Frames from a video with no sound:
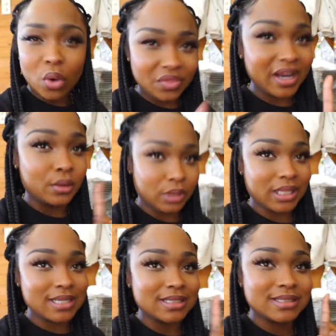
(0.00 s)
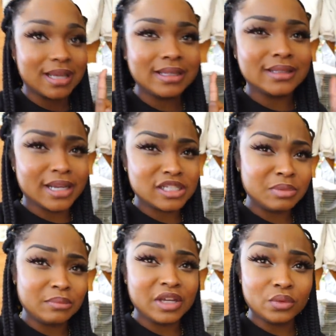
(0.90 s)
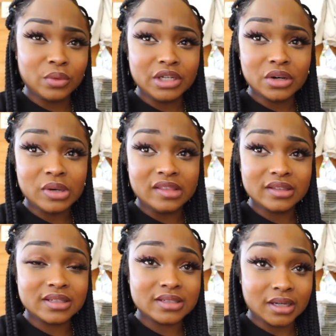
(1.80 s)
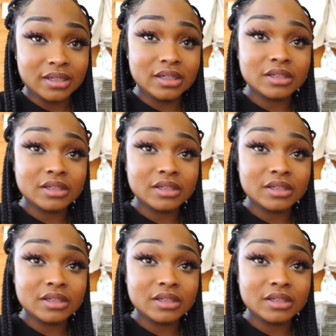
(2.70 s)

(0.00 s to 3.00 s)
One thing I realized is that he likes being by the window in the sun.